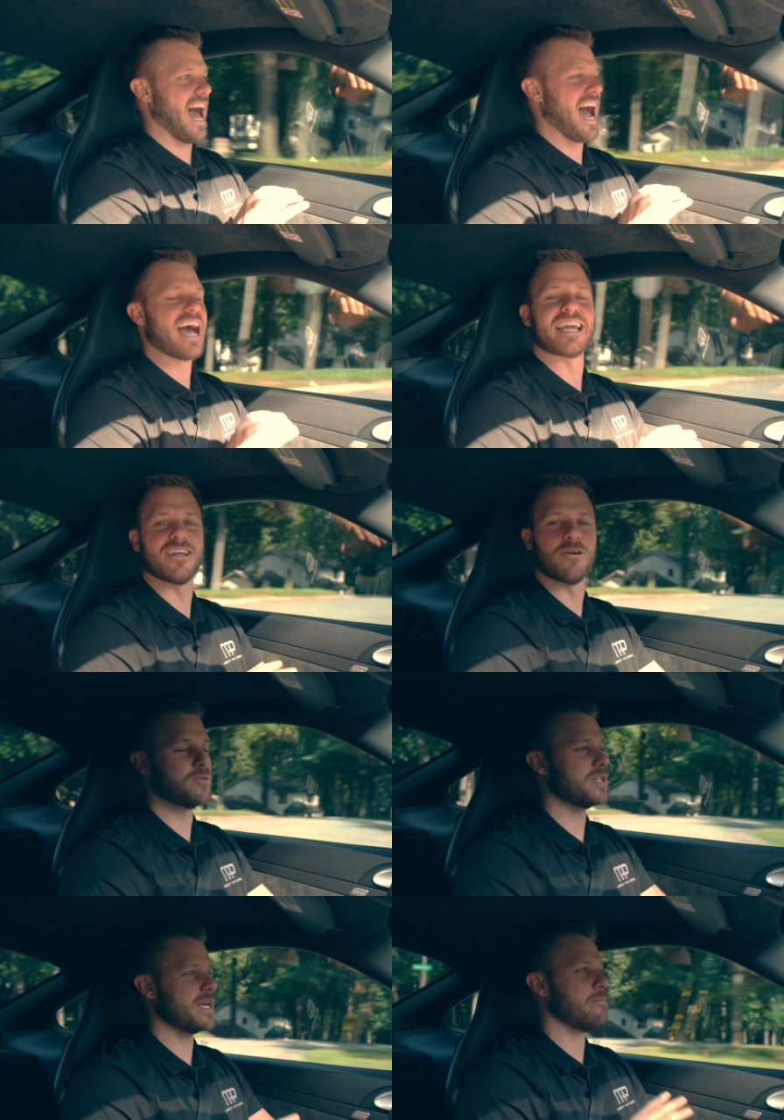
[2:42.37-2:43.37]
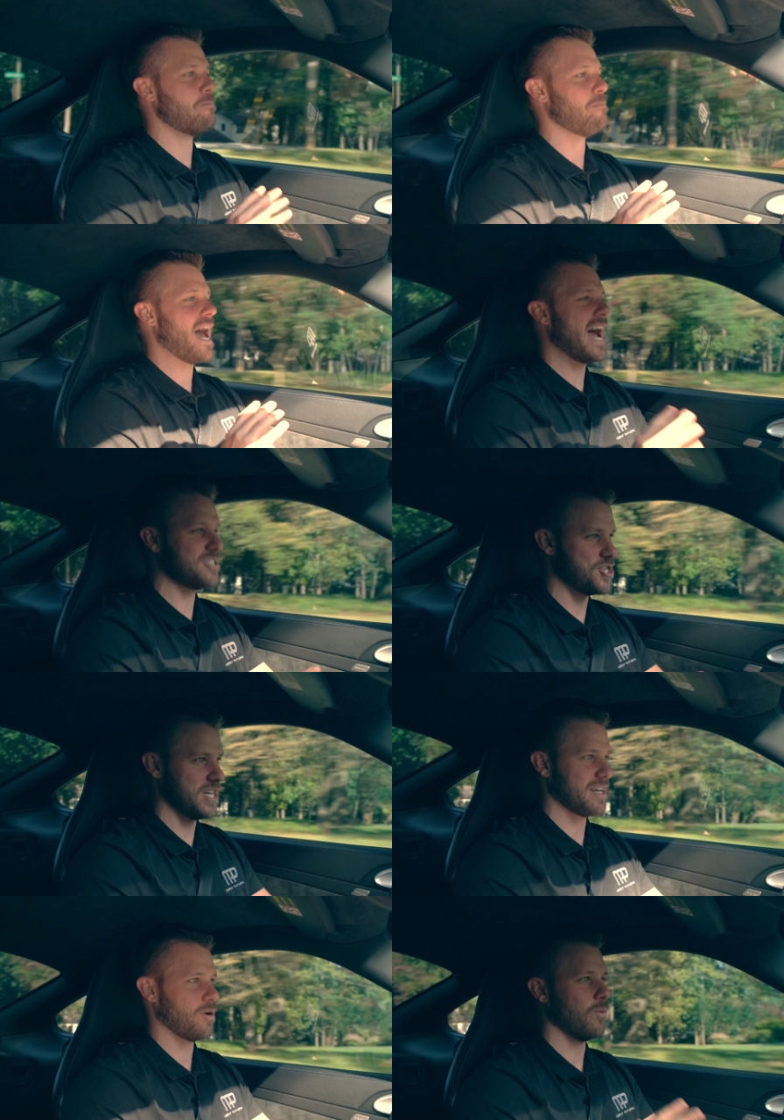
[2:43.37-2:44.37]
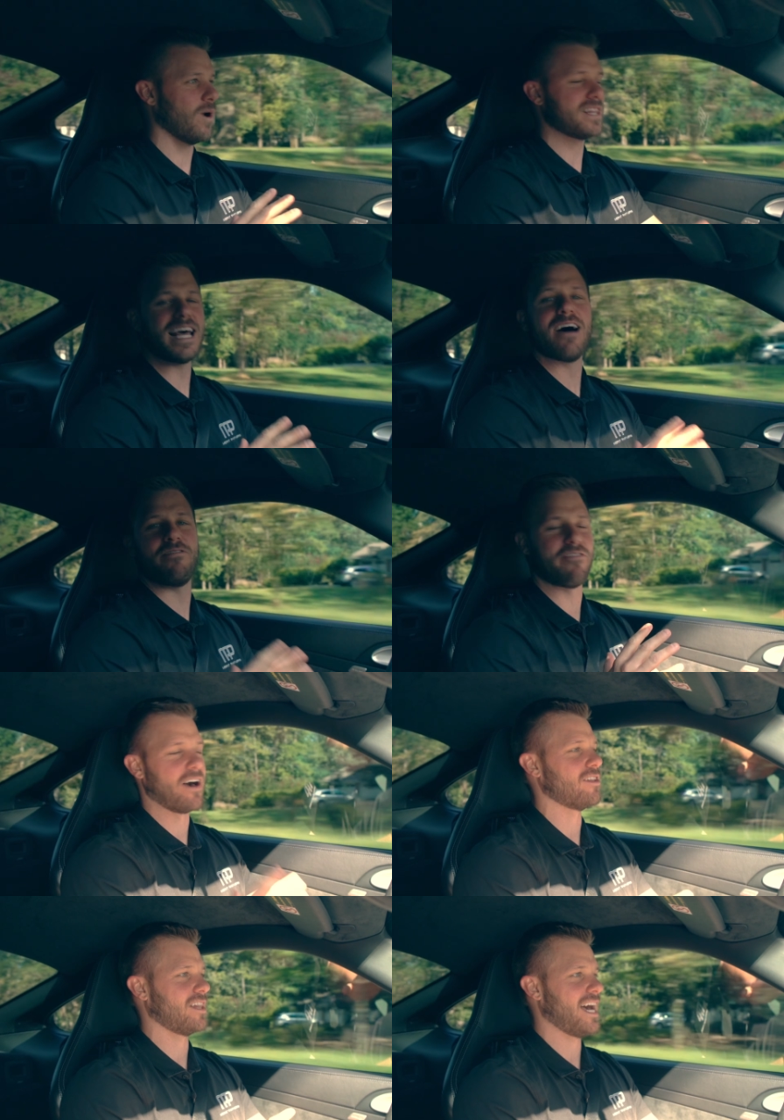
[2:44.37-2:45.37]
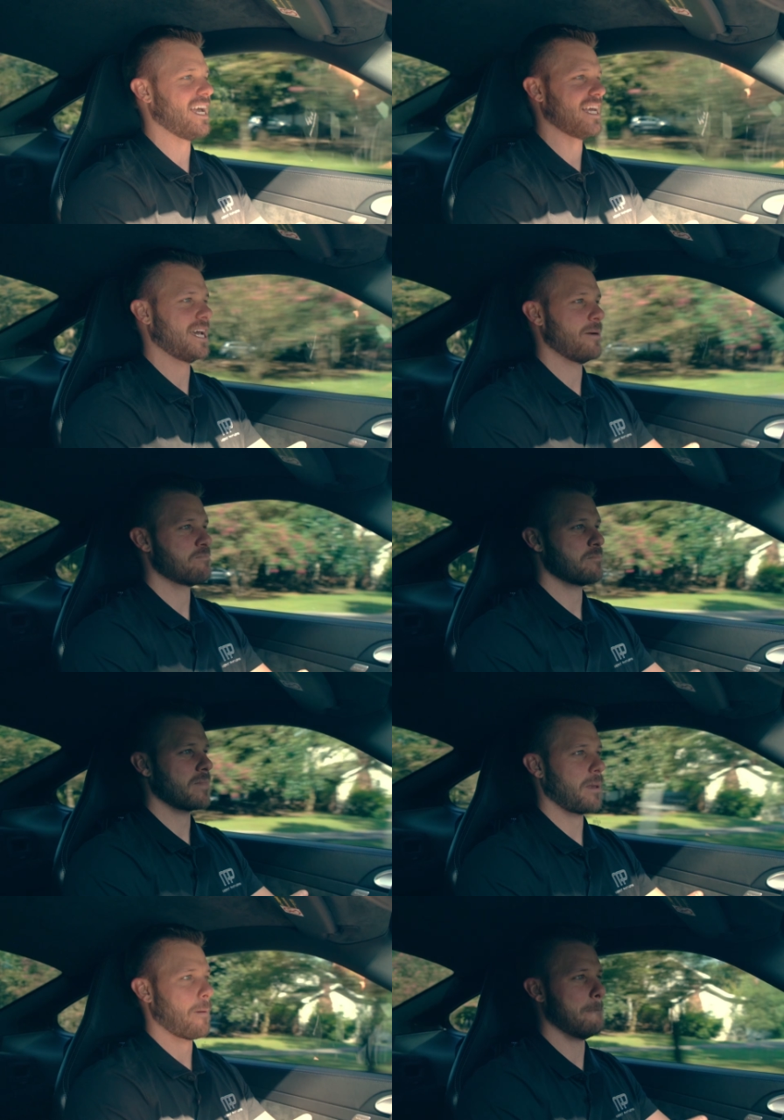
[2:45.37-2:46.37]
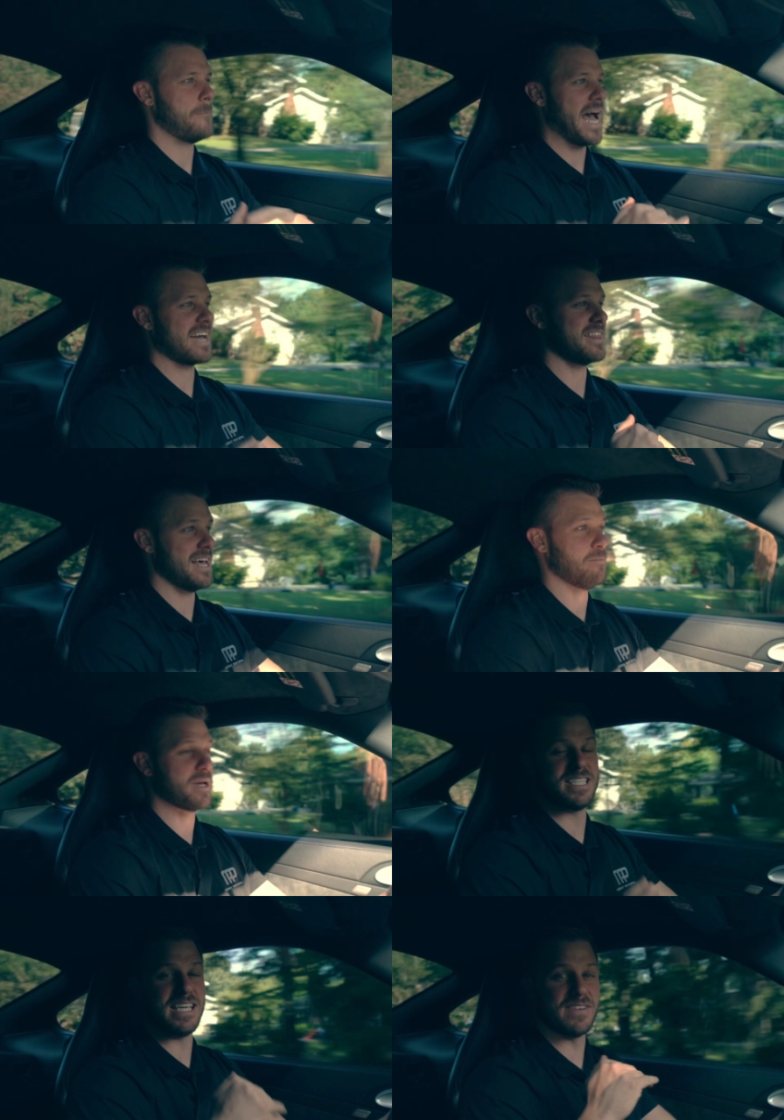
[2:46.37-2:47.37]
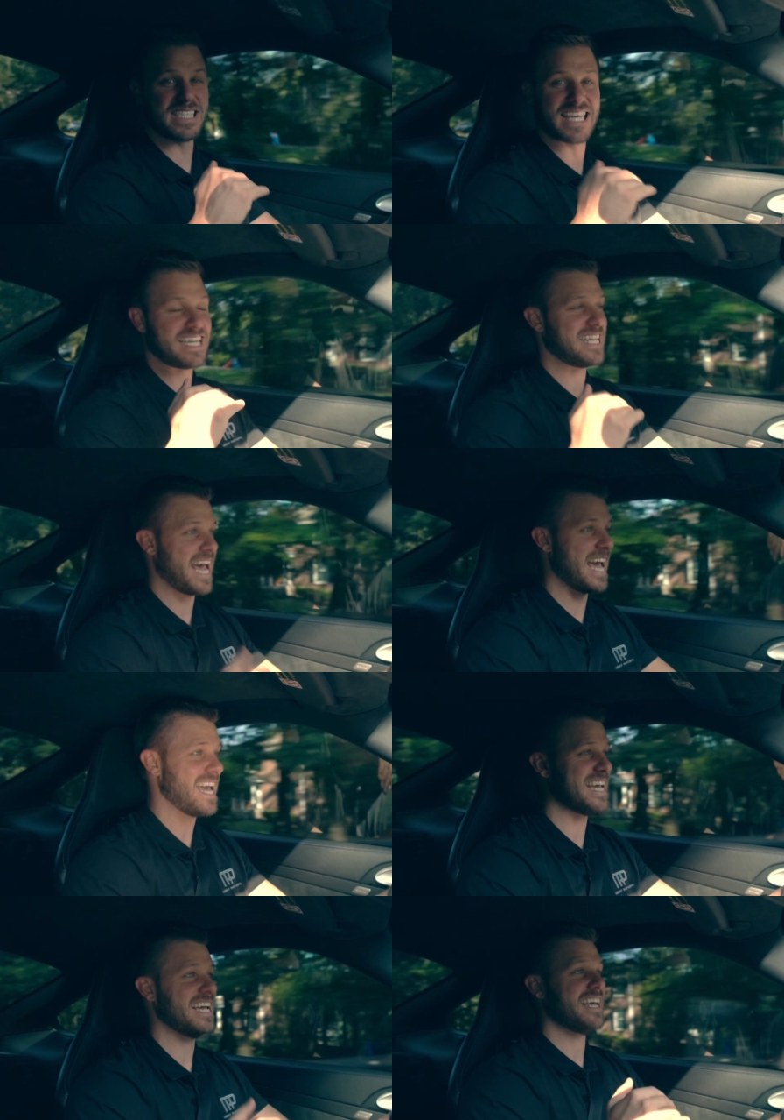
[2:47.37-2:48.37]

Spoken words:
I can only imagine what that felt like back then, because even today,